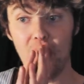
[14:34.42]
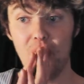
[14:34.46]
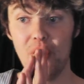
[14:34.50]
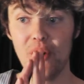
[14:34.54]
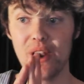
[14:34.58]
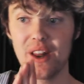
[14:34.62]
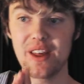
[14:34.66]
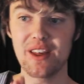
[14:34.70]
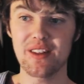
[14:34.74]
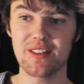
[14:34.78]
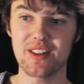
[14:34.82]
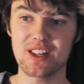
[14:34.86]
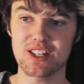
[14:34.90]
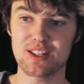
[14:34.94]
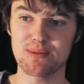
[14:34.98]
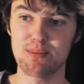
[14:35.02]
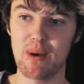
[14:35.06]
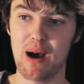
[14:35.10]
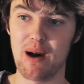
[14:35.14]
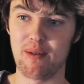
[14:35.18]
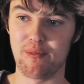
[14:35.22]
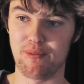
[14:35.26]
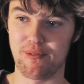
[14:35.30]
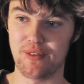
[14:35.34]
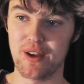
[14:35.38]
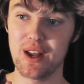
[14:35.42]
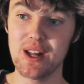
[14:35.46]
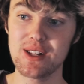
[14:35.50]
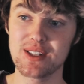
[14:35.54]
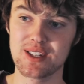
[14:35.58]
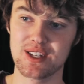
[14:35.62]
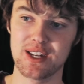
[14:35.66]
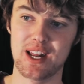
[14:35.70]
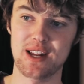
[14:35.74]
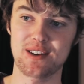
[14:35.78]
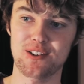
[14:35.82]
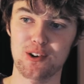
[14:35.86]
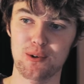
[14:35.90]
Earlier this month,
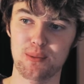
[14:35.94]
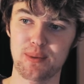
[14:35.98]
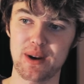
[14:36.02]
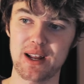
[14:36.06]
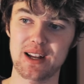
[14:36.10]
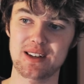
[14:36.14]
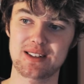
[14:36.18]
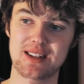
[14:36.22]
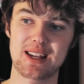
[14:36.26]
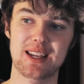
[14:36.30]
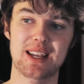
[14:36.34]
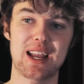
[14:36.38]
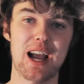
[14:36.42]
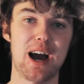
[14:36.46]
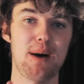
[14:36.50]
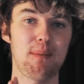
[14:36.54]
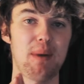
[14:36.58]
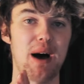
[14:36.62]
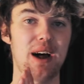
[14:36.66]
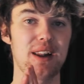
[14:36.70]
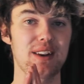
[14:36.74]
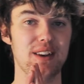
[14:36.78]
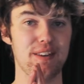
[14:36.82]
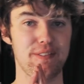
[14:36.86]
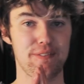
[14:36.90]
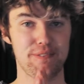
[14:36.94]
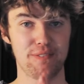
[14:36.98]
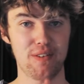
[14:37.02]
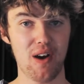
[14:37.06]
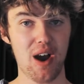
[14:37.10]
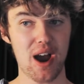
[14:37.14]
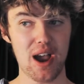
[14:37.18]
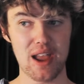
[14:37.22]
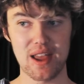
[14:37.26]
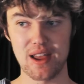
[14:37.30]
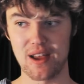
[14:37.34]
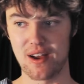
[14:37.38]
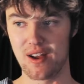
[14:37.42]
International Blinks had come under
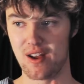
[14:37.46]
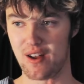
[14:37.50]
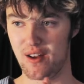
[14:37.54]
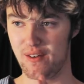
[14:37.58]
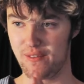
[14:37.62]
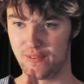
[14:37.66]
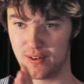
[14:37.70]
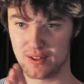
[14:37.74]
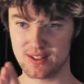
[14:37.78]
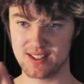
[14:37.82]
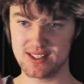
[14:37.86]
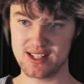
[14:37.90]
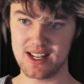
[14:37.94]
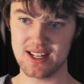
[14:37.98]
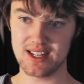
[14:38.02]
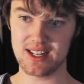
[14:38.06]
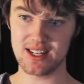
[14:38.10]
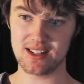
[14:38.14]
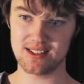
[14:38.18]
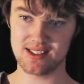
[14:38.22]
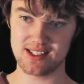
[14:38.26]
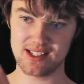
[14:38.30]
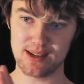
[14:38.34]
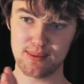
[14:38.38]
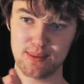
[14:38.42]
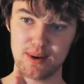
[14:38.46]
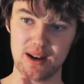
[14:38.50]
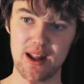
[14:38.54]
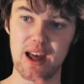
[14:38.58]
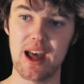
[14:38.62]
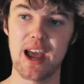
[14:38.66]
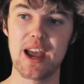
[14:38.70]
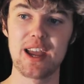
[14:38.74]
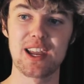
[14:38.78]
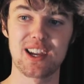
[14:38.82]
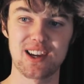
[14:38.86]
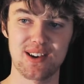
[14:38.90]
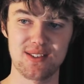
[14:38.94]
fire for sending similar
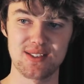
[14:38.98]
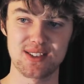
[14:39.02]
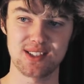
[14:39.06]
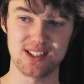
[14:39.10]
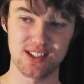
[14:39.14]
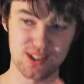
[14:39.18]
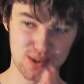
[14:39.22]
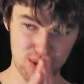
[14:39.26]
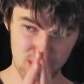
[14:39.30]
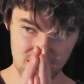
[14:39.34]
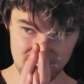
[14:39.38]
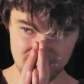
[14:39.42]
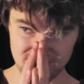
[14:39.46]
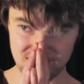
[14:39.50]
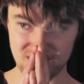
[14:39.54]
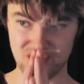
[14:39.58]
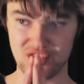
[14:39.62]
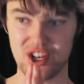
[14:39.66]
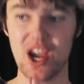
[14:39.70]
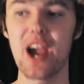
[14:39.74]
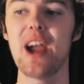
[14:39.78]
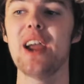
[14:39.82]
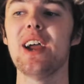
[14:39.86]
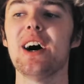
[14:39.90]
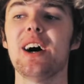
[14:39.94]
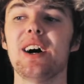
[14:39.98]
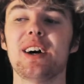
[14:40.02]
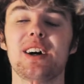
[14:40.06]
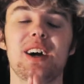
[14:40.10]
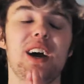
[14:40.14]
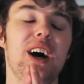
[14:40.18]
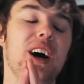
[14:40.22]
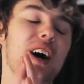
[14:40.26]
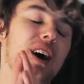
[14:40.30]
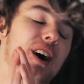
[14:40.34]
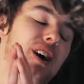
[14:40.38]
hate comments to Twice's Chaeyoung